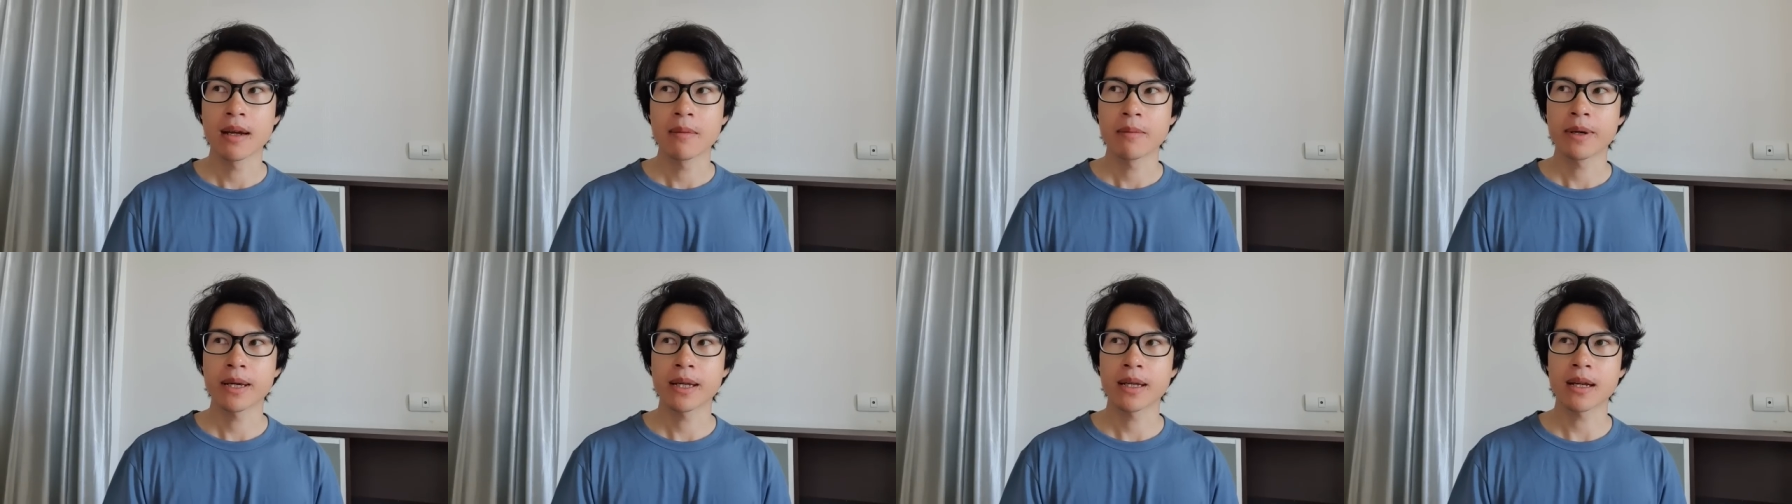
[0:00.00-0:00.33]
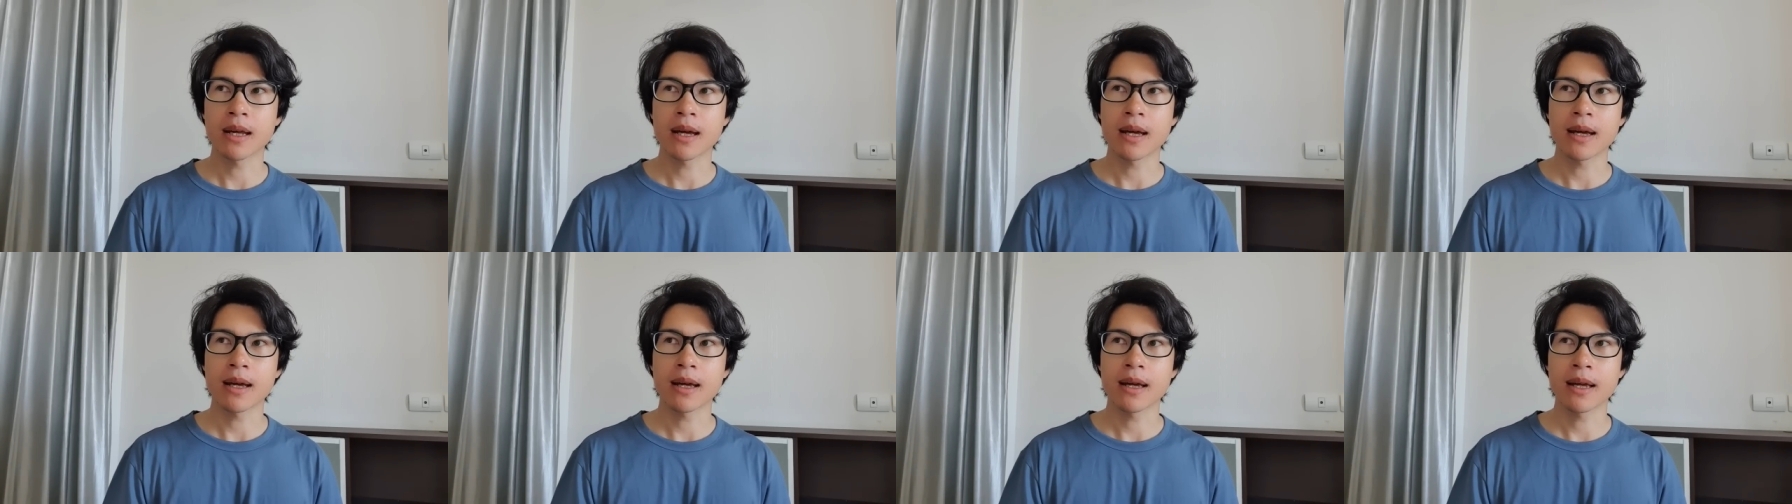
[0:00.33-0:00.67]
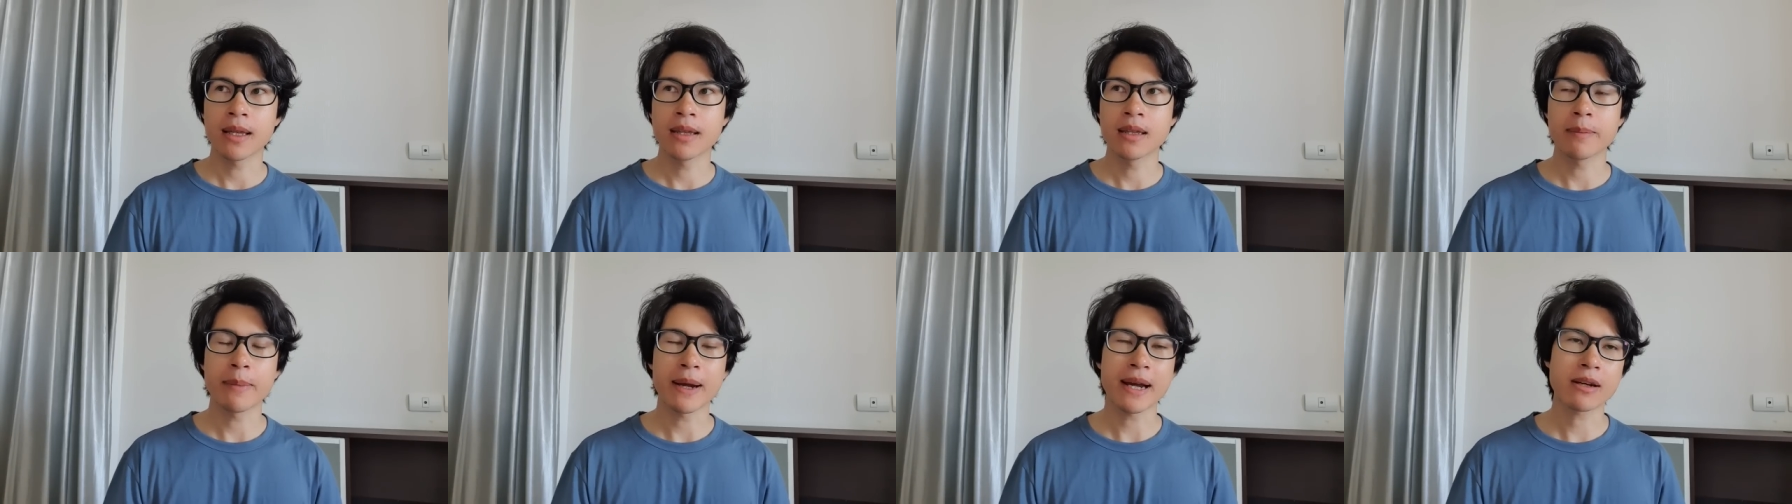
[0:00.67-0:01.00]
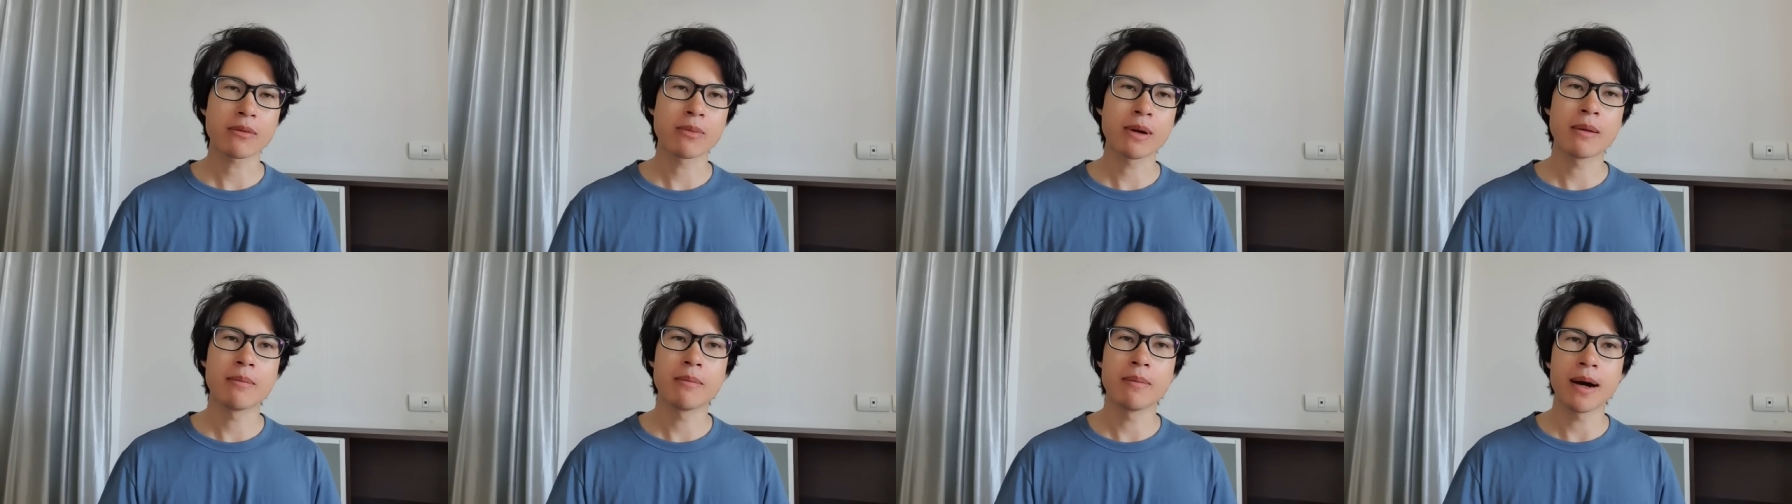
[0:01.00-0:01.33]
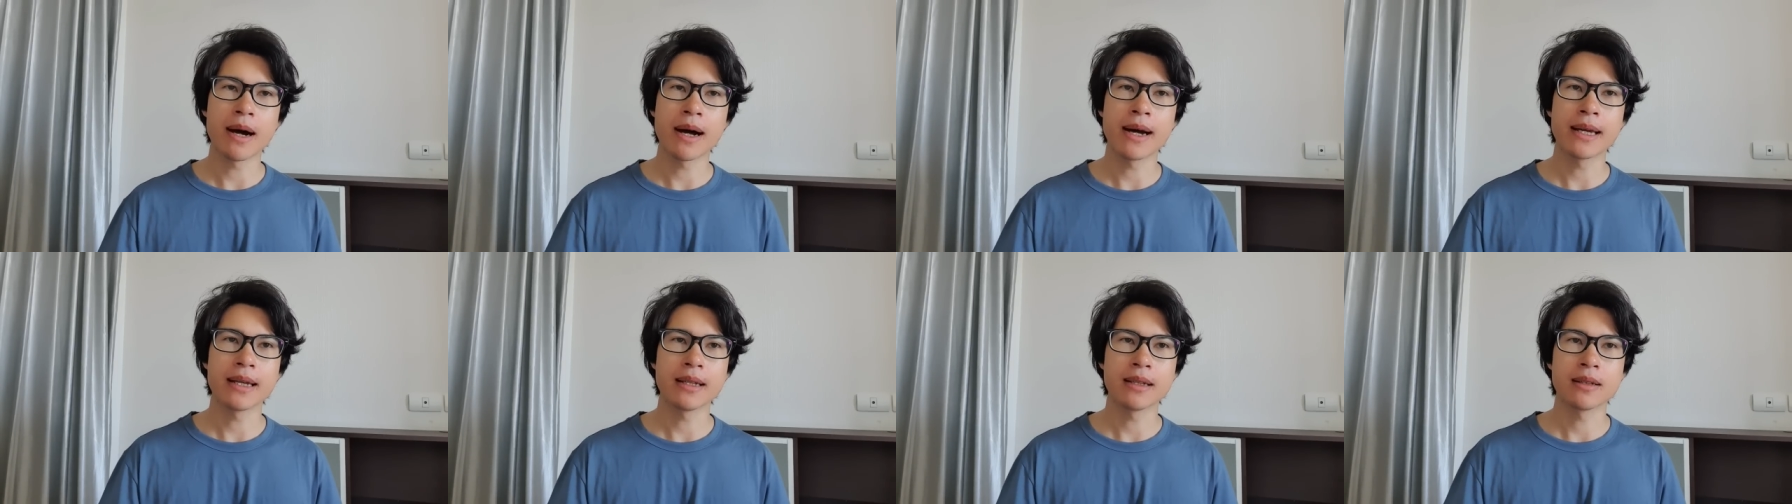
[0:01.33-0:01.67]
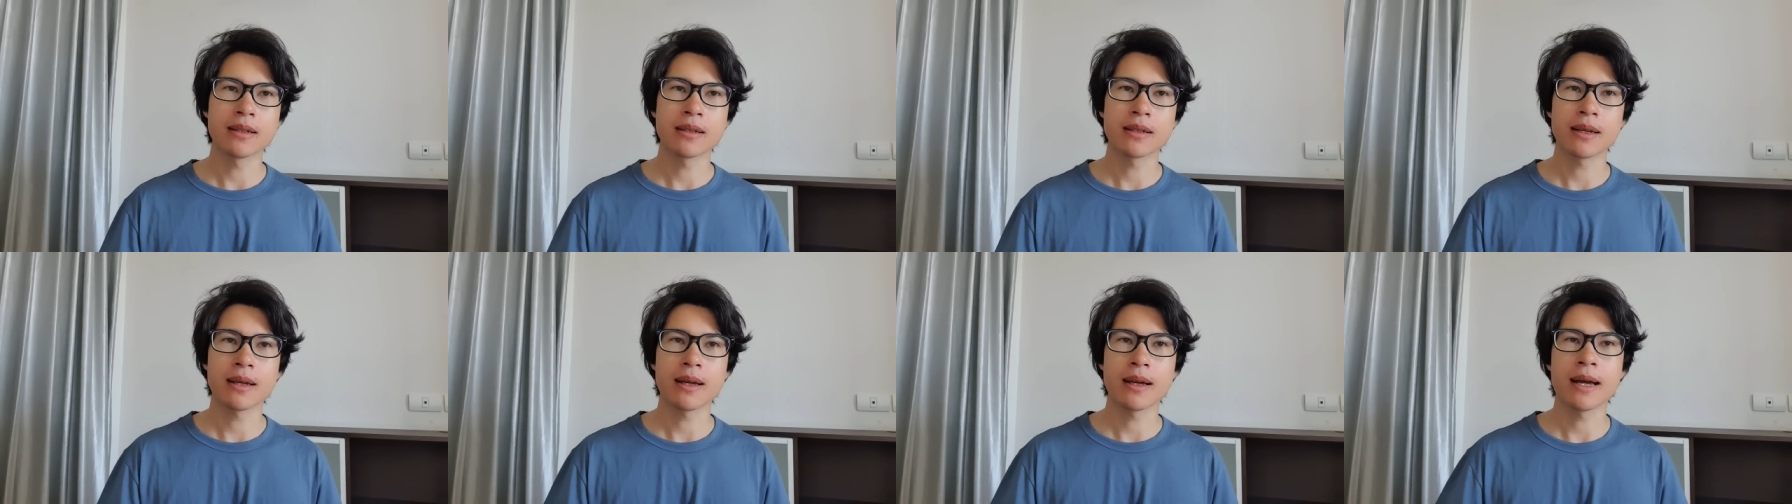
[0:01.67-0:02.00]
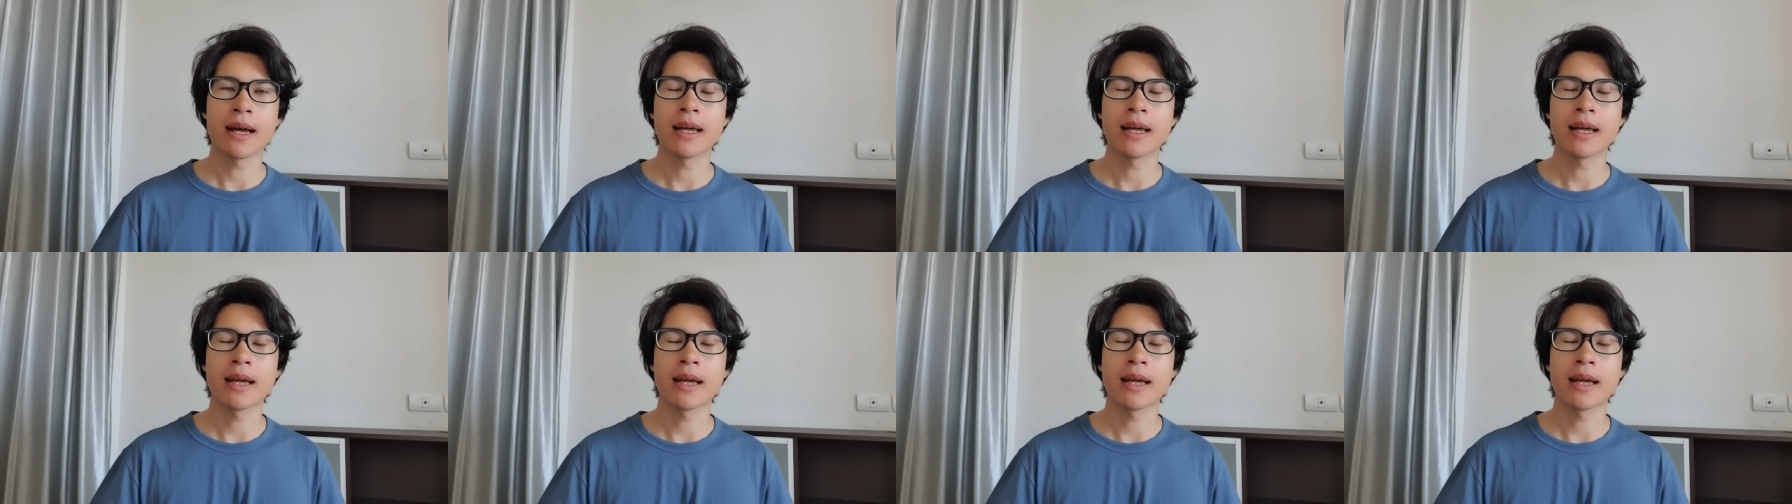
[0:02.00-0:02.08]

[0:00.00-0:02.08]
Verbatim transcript: But in the back of my mind,